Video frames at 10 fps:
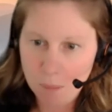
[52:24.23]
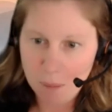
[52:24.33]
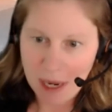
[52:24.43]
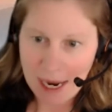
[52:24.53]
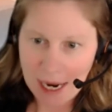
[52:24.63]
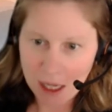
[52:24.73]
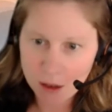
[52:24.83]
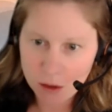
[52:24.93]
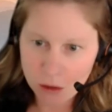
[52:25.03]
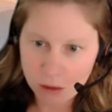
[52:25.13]

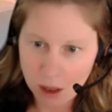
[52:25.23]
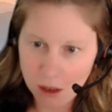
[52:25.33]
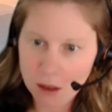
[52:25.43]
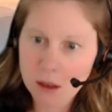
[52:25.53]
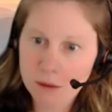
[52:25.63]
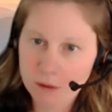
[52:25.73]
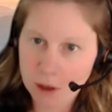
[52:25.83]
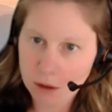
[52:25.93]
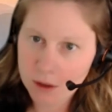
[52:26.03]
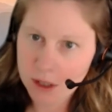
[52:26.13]
back, trunk
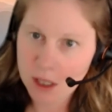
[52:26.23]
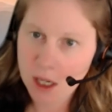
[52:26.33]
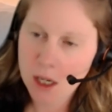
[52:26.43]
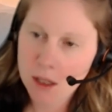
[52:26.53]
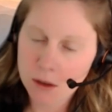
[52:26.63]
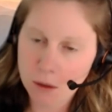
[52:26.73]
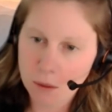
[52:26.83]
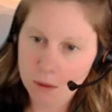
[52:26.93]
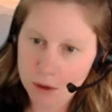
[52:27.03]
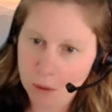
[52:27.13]
first.
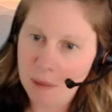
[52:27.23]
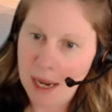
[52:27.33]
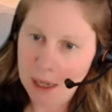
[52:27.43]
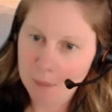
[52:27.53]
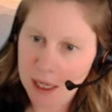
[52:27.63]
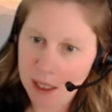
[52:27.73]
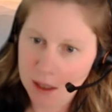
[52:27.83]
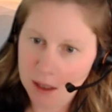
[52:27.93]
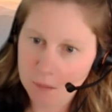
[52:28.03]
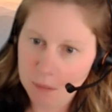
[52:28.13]
So back
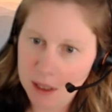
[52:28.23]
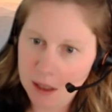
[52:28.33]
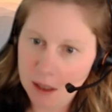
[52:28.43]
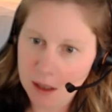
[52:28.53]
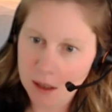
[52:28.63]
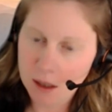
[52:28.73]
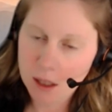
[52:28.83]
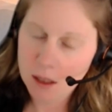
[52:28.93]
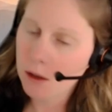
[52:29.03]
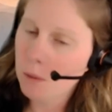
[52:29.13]
pain can be,
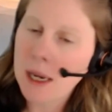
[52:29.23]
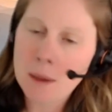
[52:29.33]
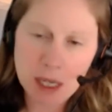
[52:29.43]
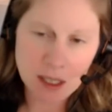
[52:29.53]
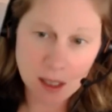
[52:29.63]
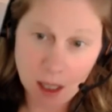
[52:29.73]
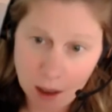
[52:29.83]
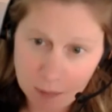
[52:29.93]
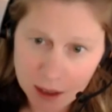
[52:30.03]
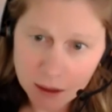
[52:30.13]
back pain's
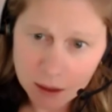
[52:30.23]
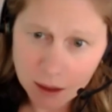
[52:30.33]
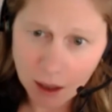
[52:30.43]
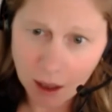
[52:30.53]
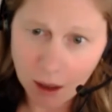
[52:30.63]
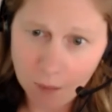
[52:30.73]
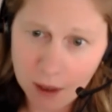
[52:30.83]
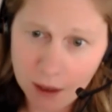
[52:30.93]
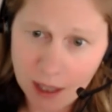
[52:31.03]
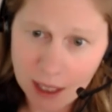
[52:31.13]
common.
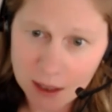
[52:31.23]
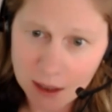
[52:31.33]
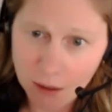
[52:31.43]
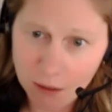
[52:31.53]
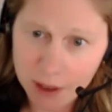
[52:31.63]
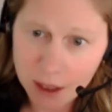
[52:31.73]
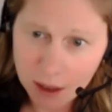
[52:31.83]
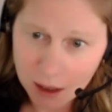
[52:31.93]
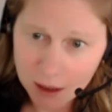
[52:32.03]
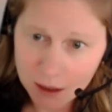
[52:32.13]
If that's the only
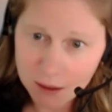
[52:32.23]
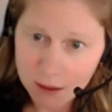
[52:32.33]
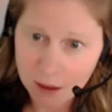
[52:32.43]
thing,